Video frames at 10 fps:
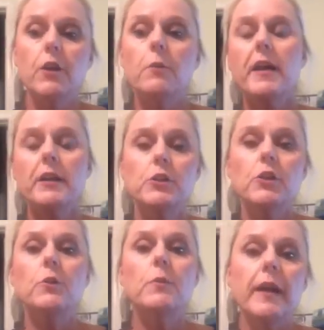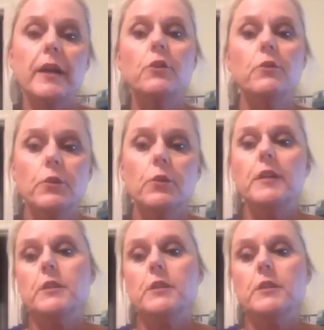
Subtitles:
make sure you plan your fueling so